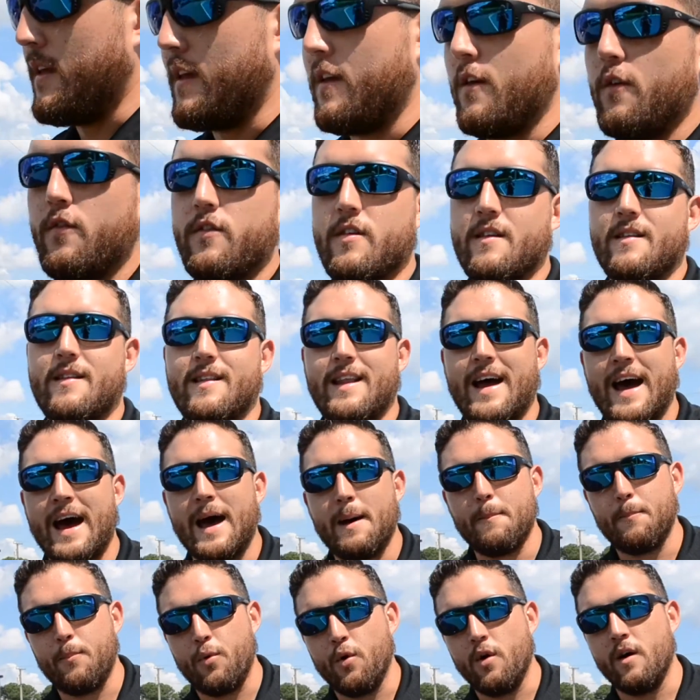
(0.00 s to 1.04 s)
used to
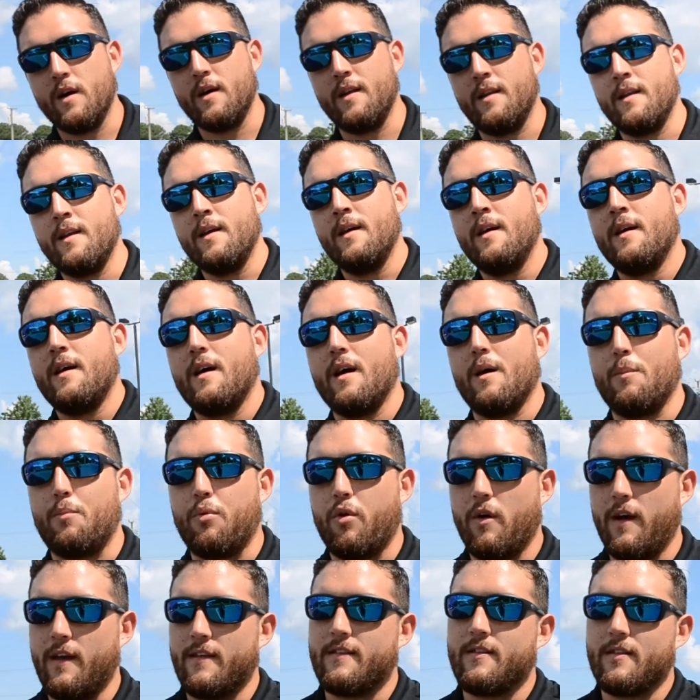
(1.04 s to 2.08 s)
not put a
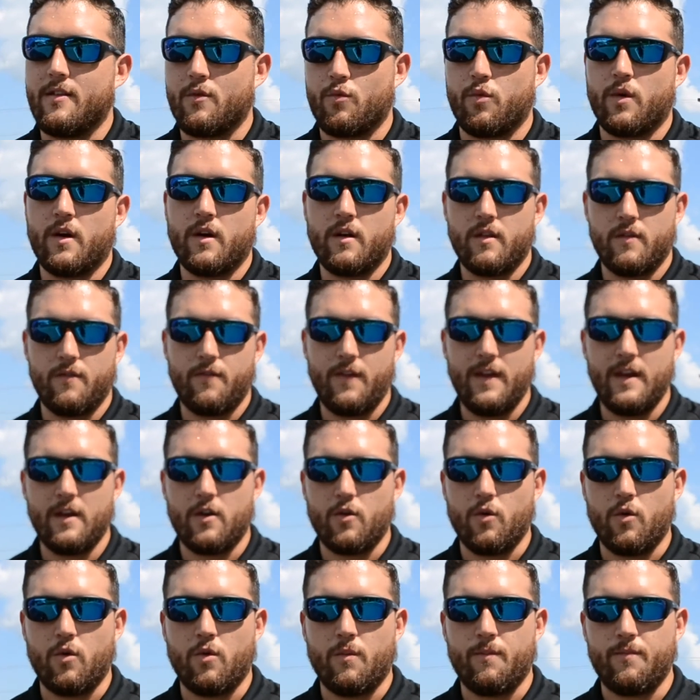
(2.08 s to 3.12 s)
place on the rear of the
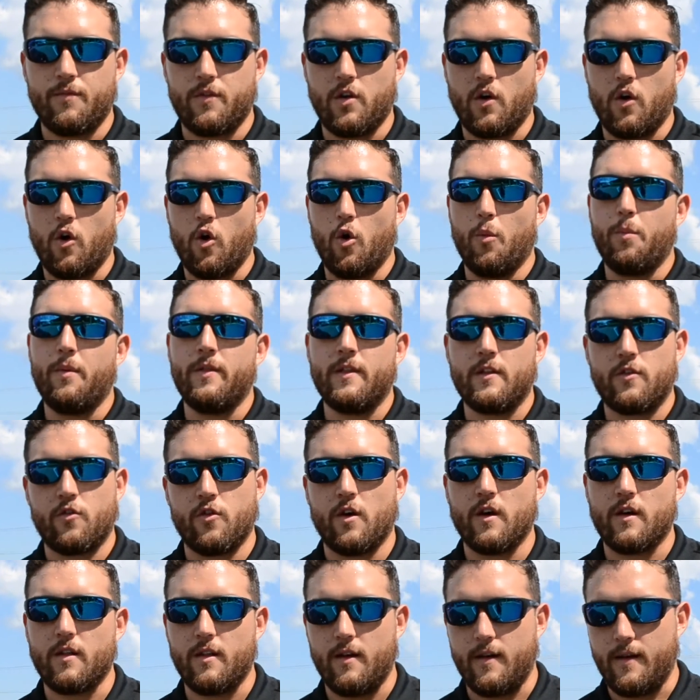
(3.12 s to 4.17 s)
vehicle to open the
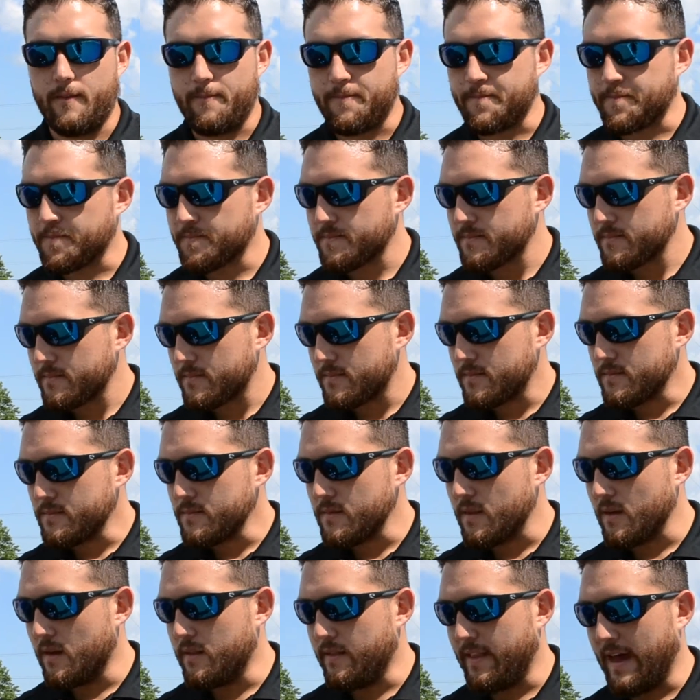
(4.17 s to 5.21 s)
trunk lid.
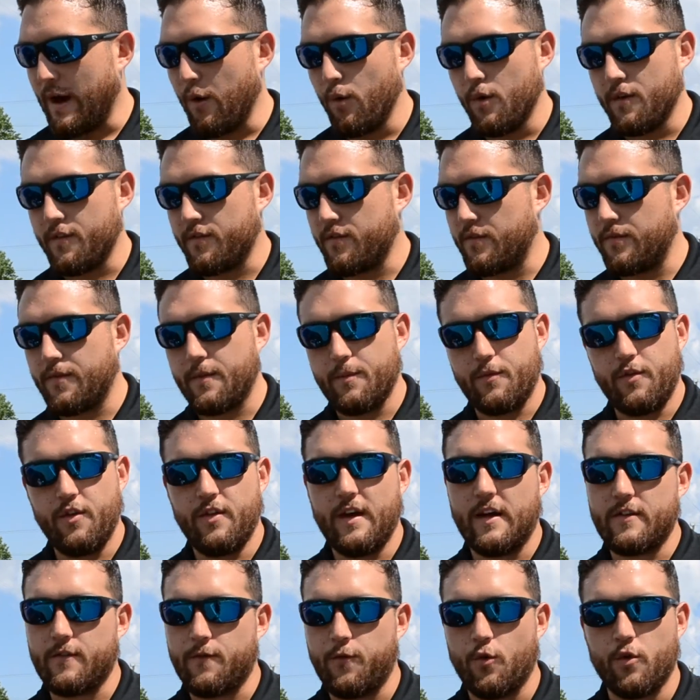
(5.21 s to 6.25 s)
That was from
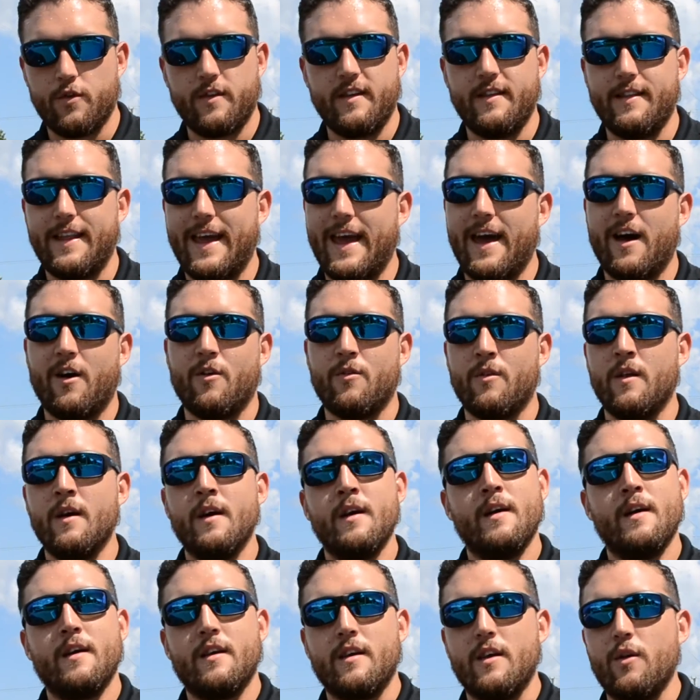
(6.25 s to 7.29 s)
2014 down,
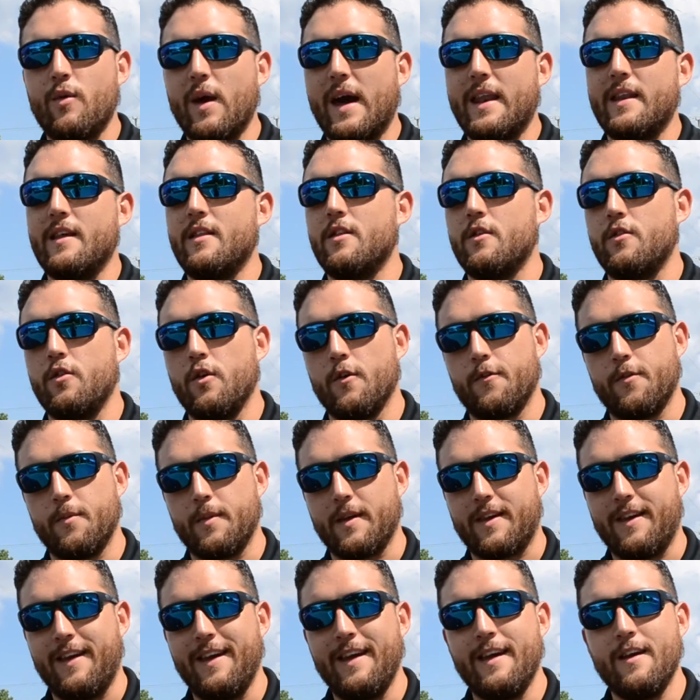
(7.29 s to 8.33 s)
you had to either do it from the
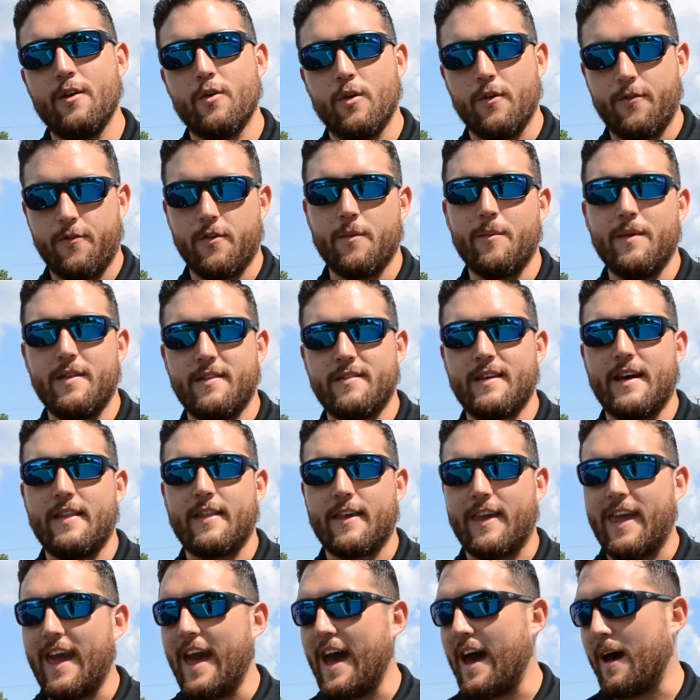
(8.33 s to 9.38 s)
key or from inside the
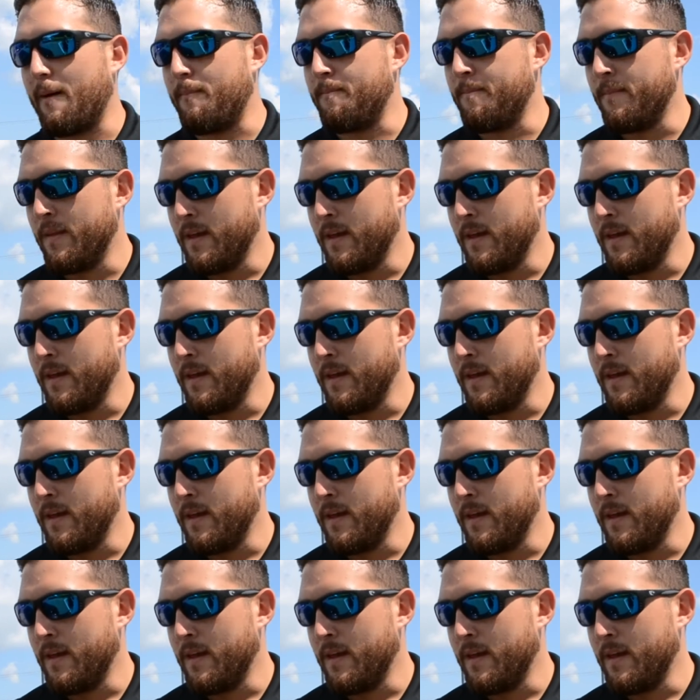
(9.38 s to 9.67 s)
cab.